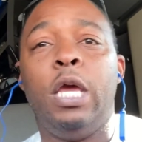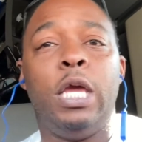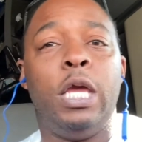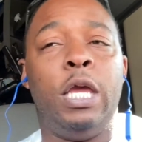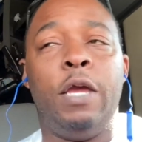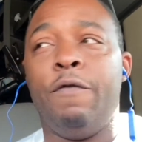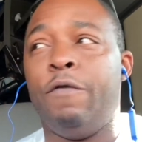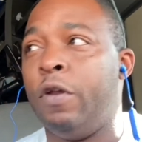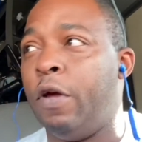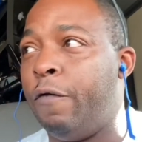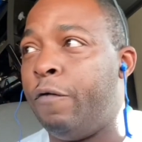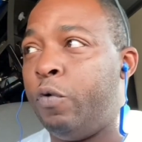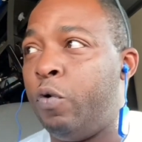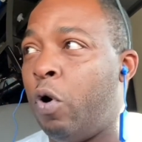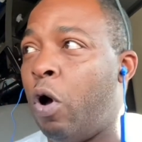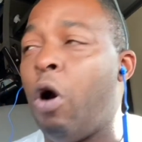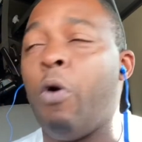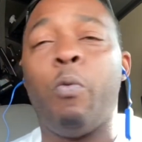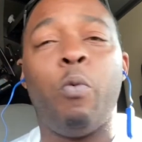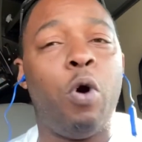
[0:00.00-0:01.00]
Even if you
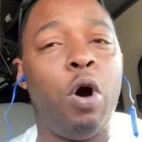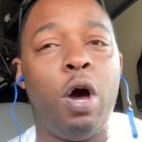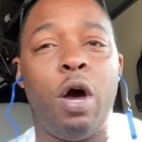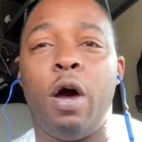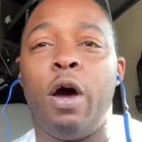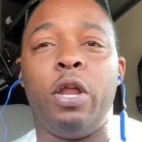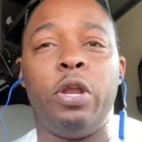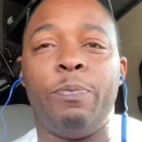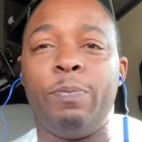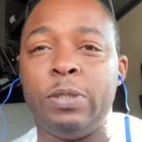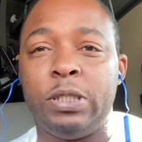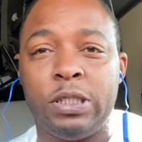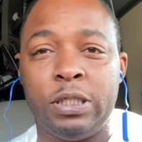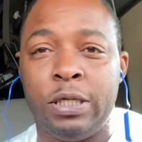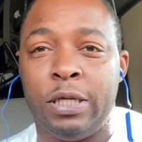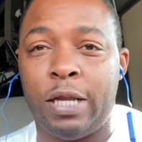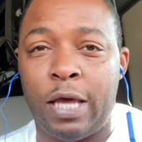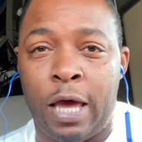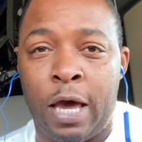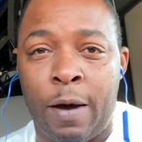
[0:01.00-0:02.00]
are
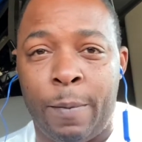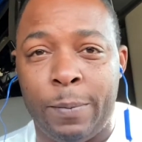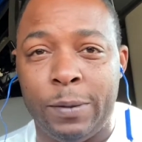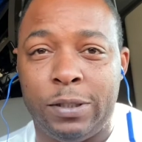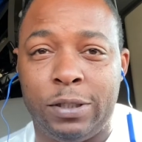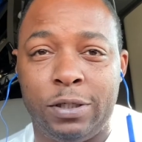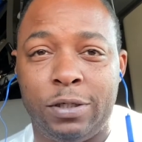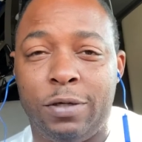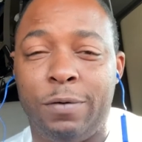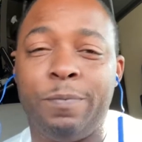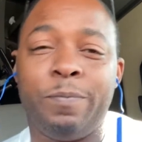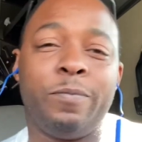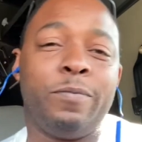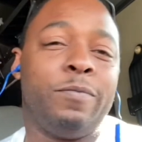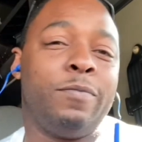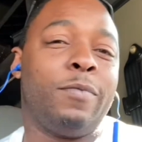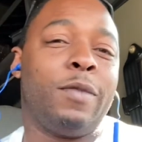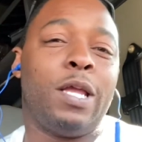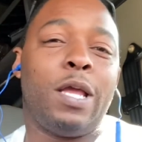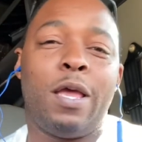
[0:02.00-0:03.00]
100% amateur,
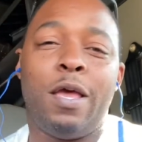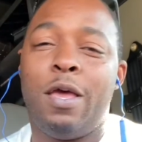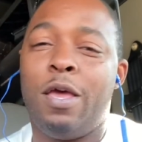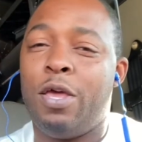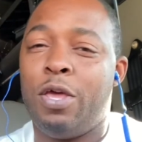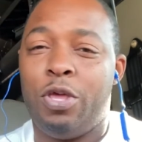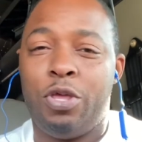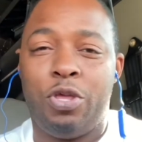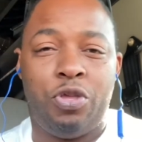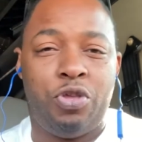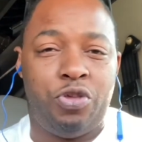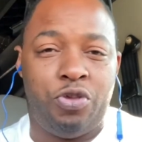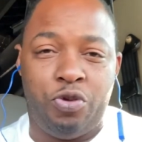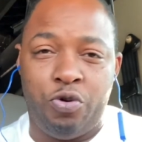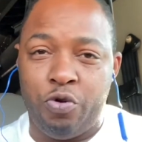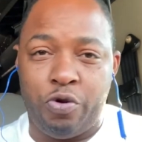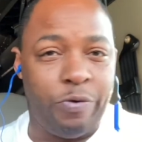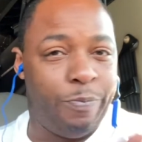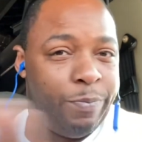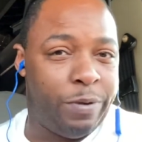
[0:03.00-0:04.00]
you
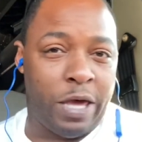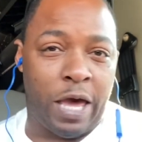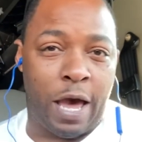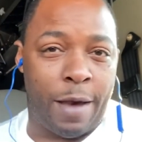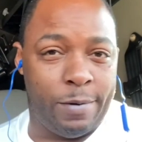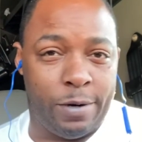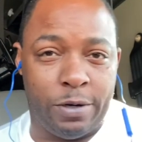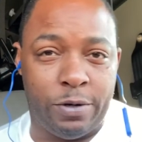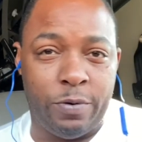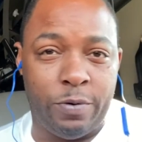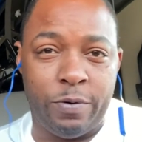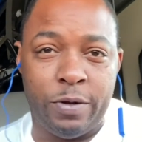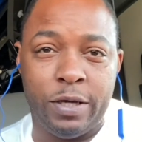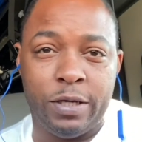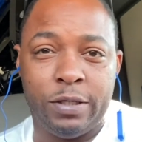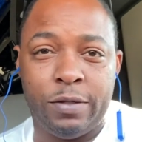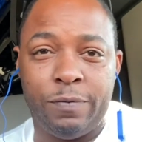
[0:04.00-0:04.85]
can be able to do this.